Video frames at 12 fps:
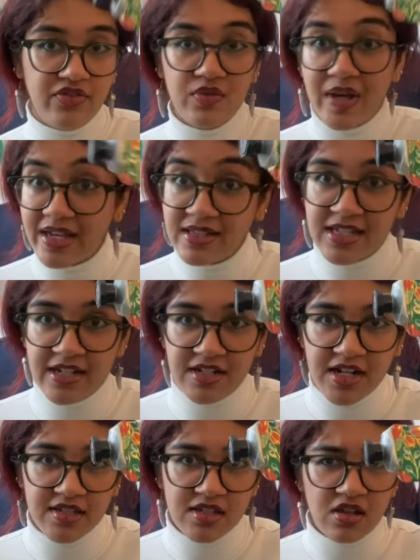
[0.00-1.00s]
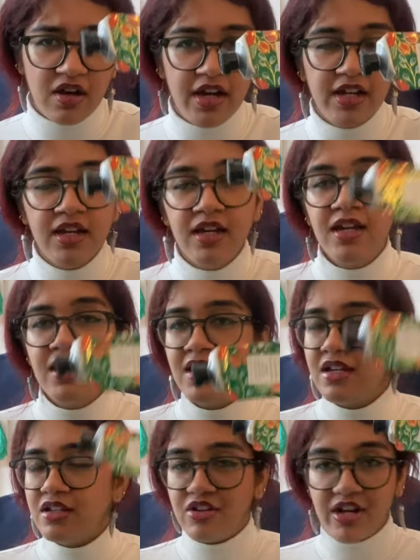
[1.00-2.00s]
you hand sanitize a lot,
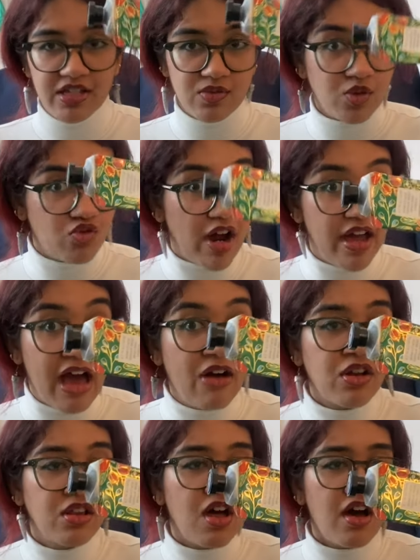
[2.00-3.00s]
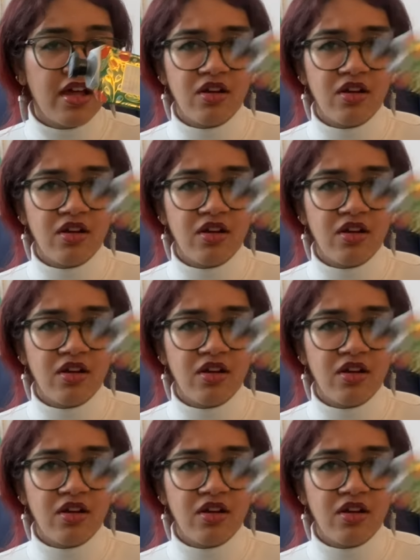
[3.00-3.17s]
your hands will dry out a lot.